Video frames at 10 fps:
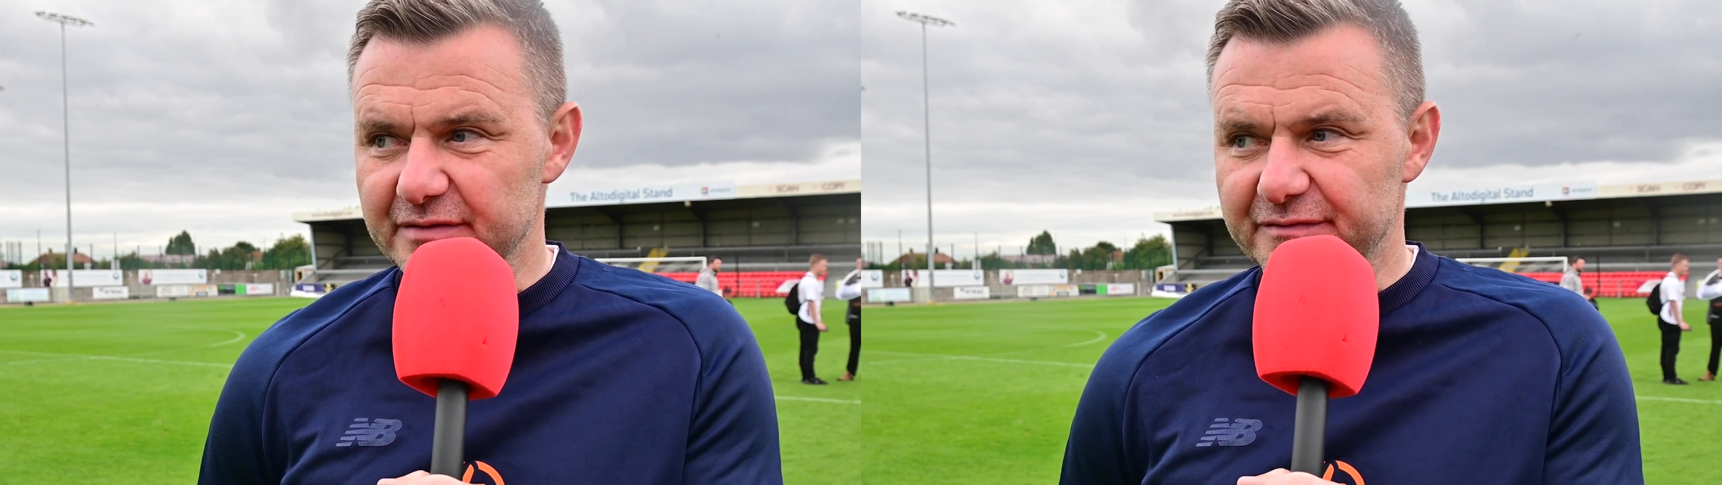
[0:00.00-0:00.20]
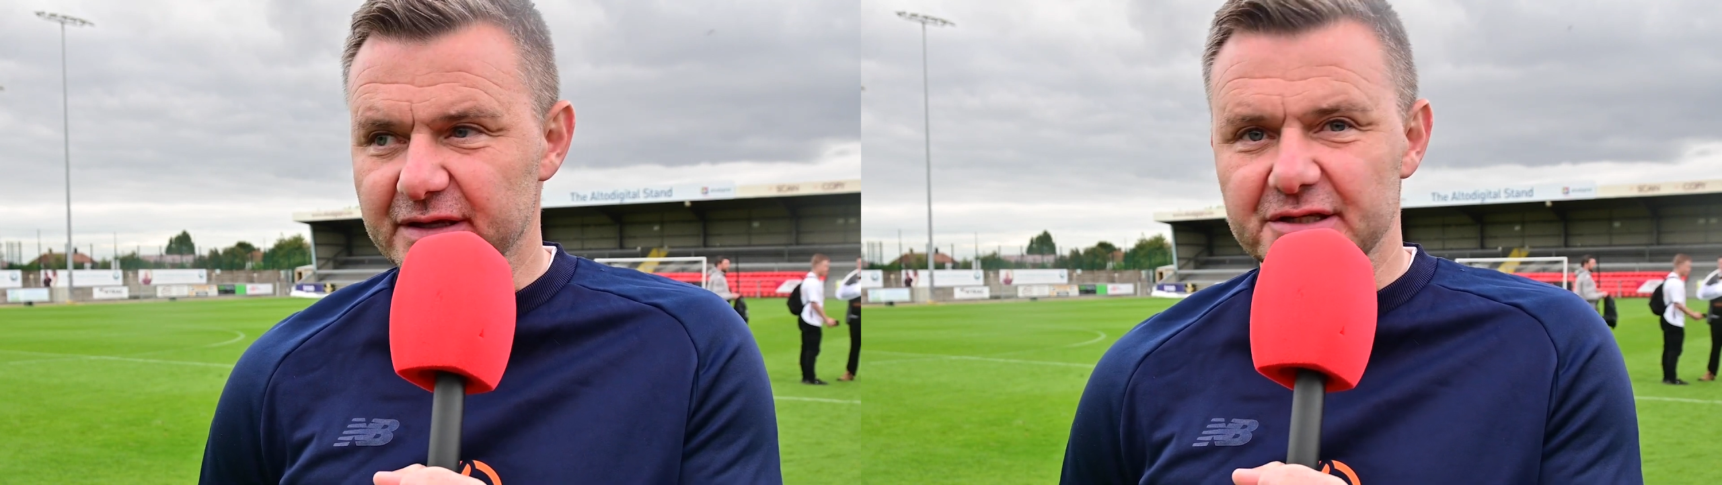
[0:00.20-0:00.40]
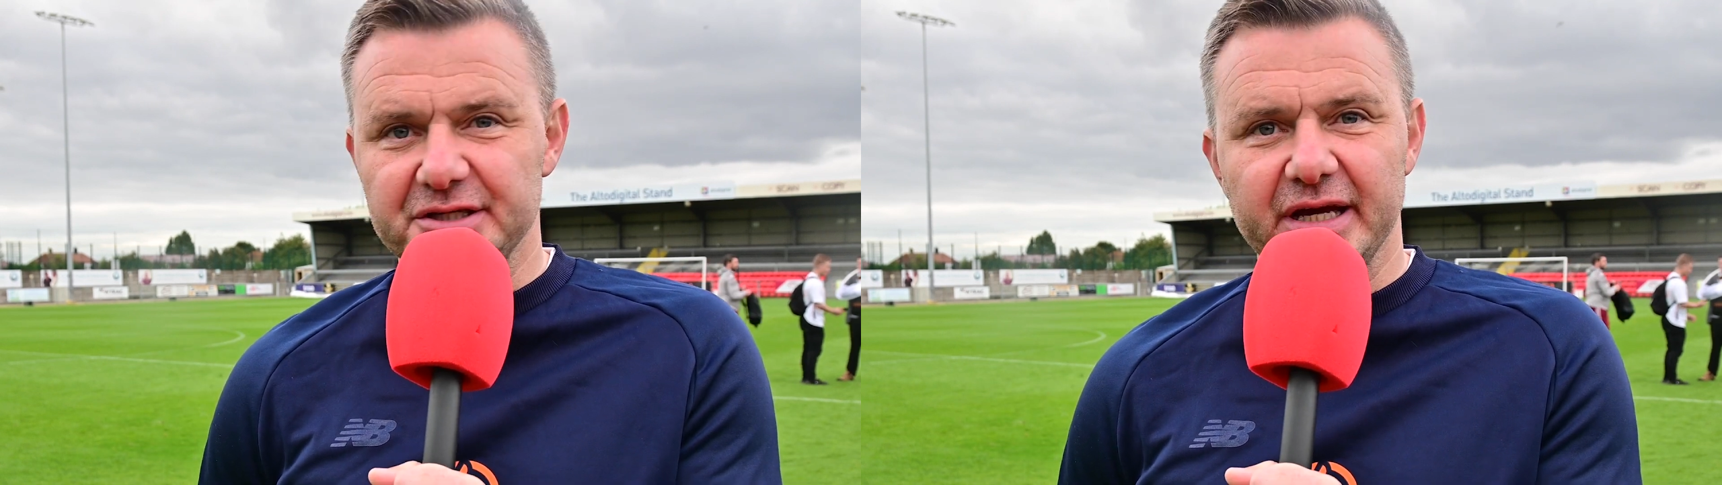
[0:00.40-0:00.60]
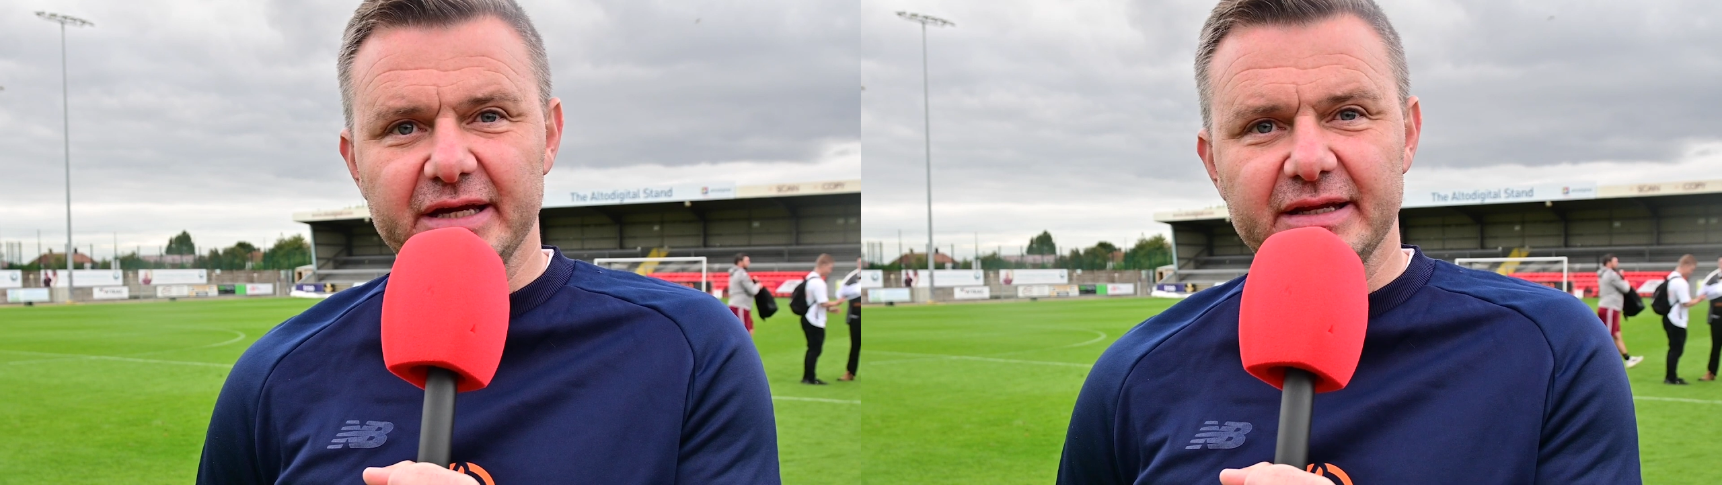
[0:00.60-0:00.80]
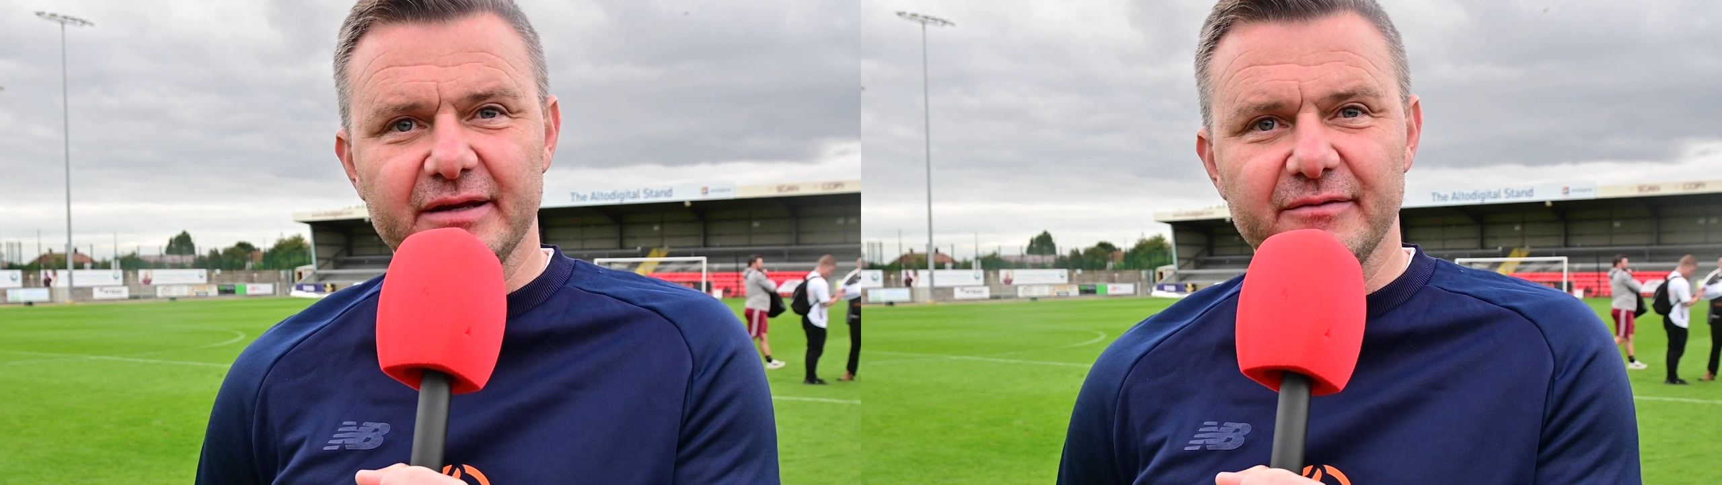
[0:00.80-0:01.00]
I think he's
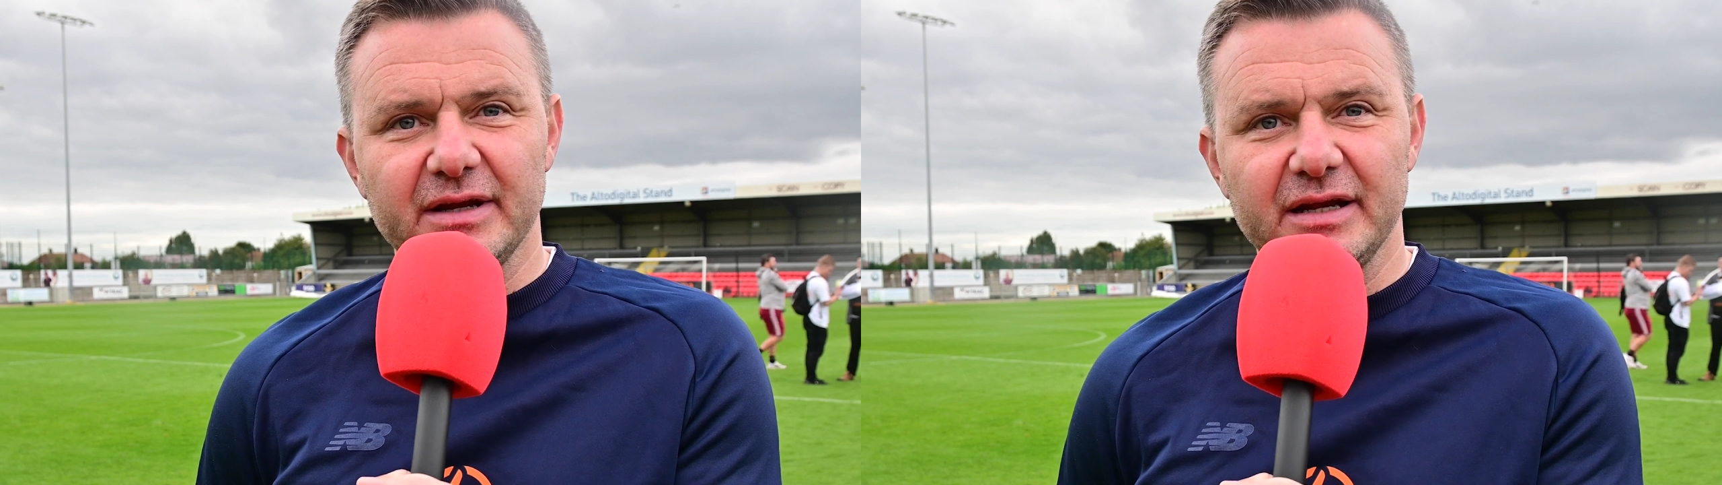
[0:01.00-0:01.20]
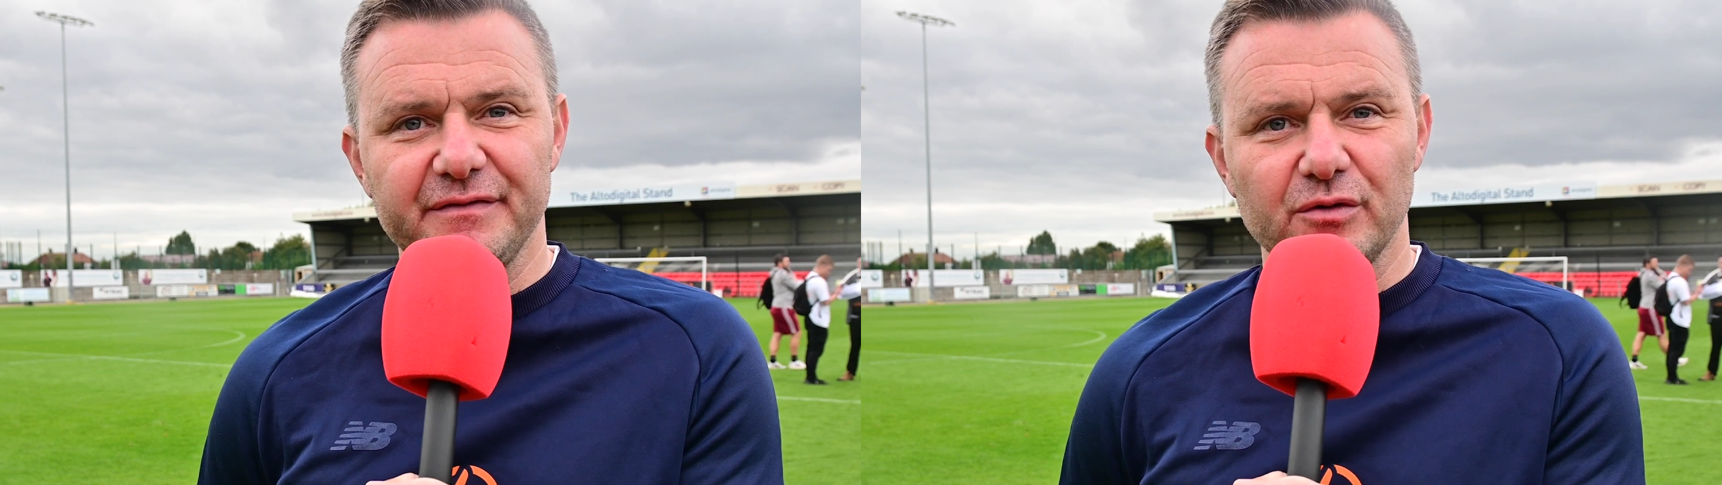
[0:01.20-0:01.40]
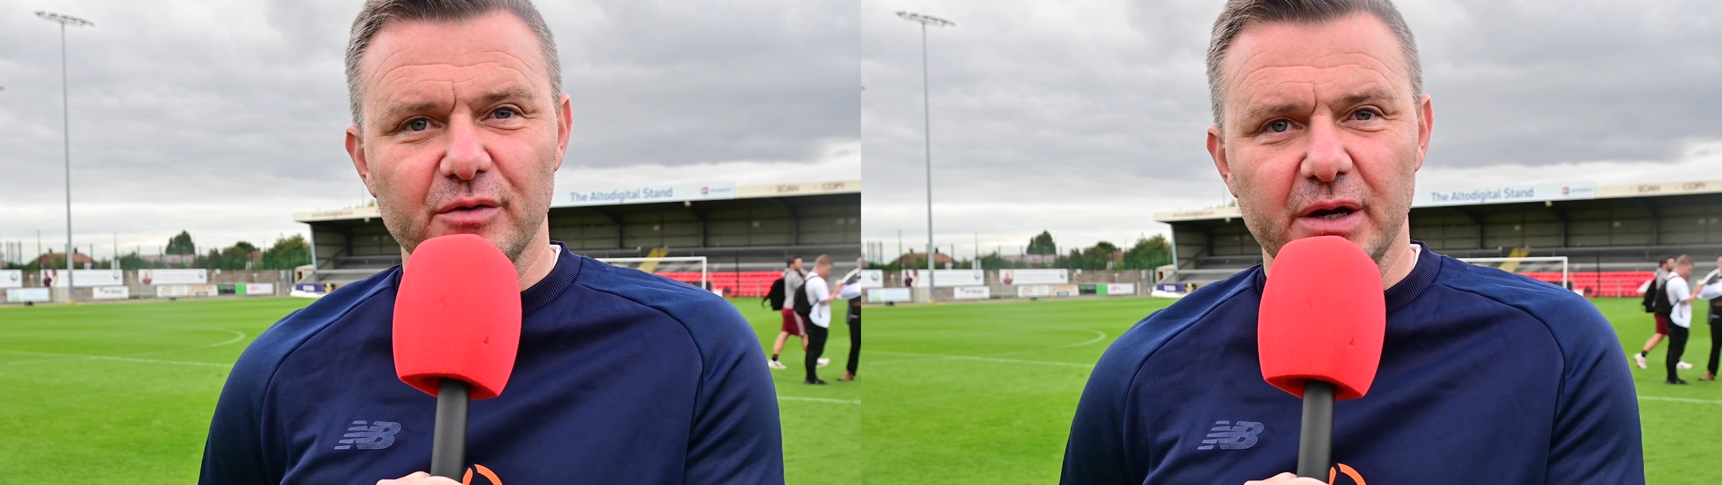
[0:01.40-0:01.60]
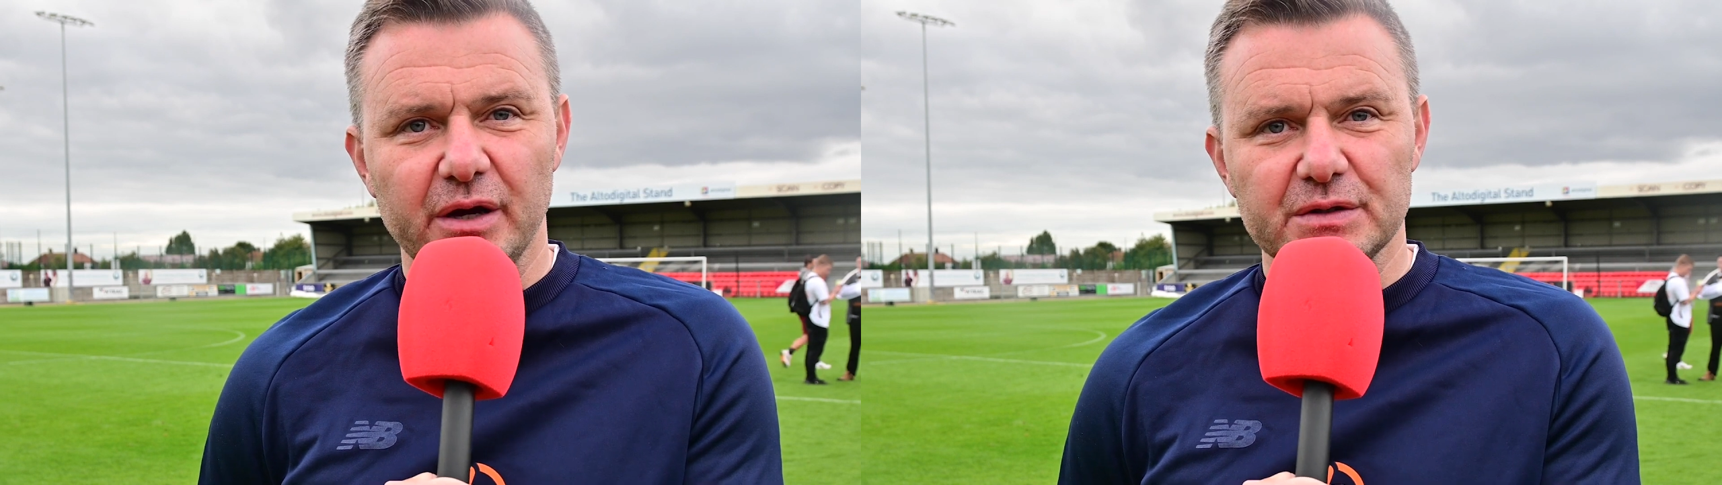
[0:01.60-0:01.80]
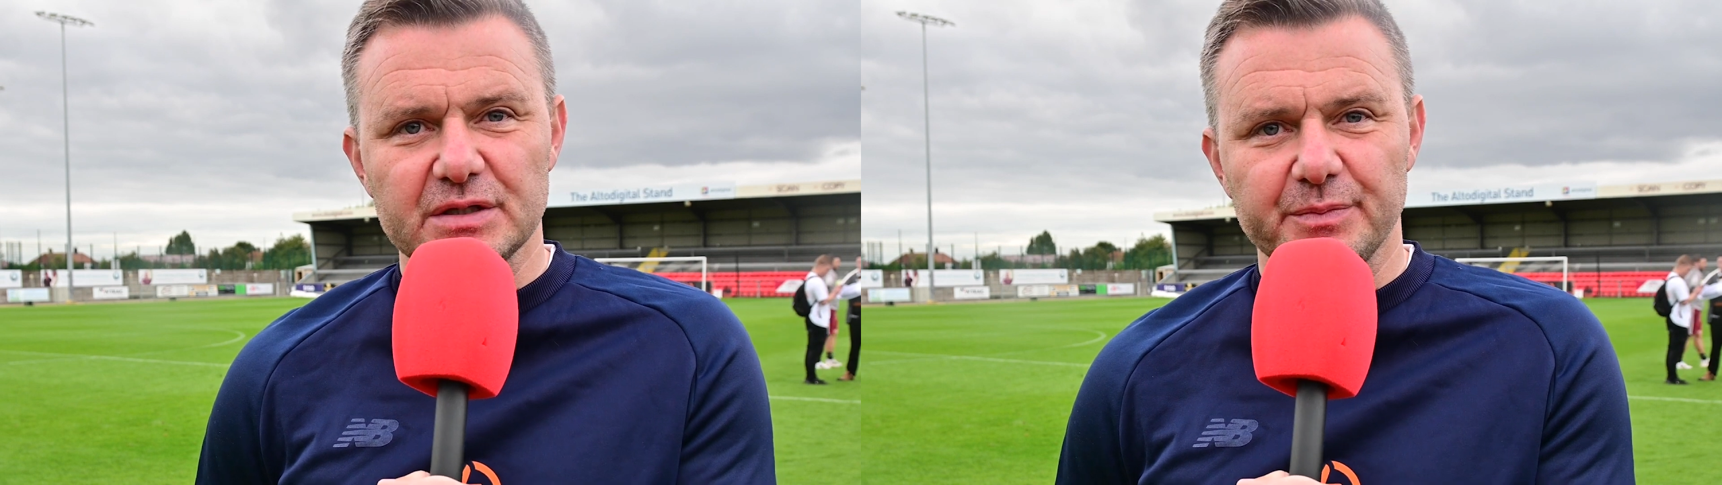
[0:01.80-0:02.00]
shading it really, if you want my
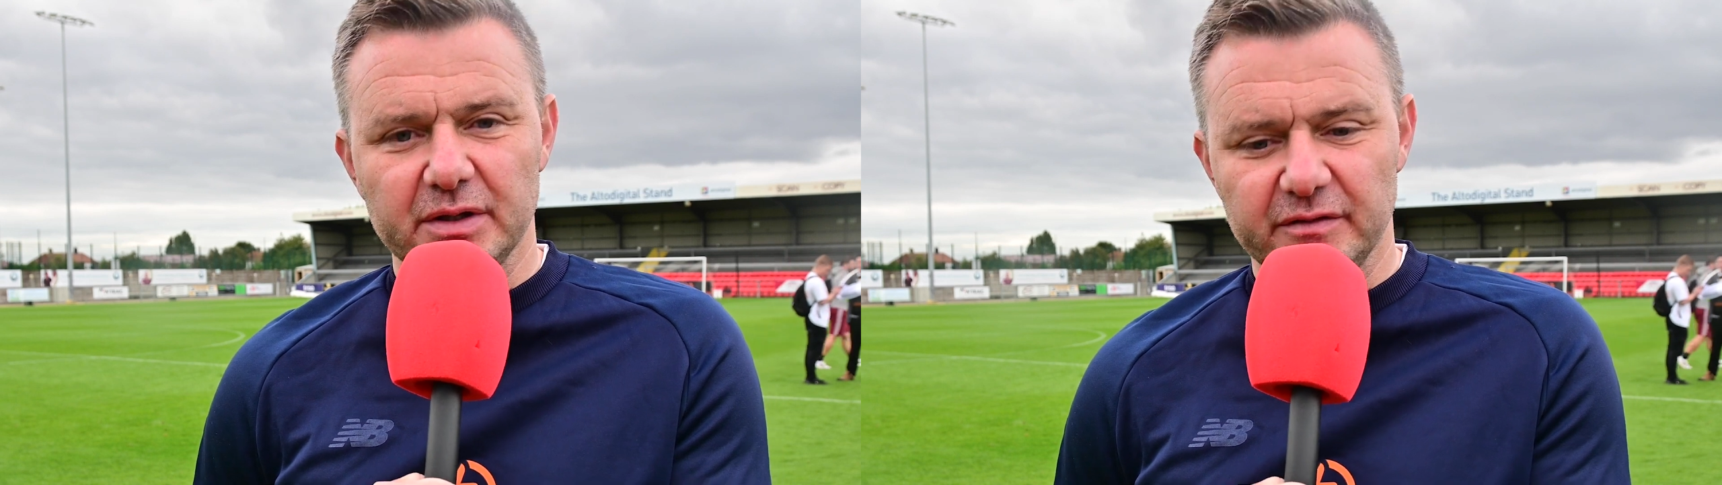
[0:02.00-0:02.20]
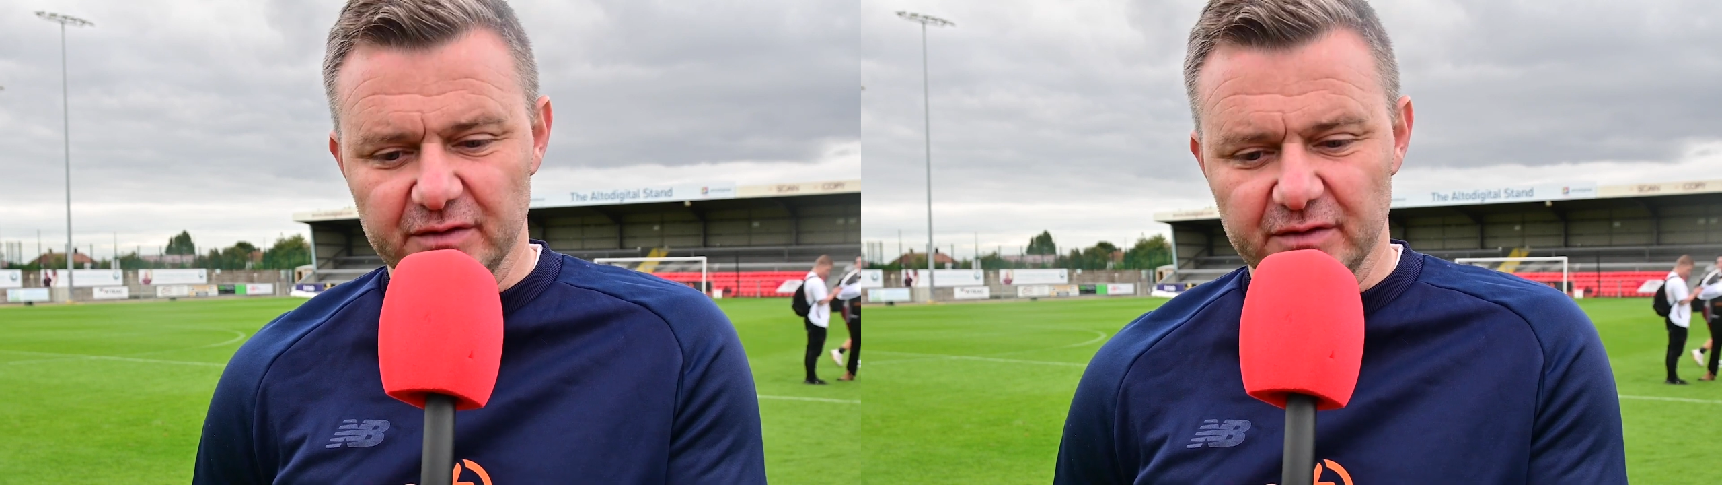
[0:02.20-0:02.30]
honest opinion,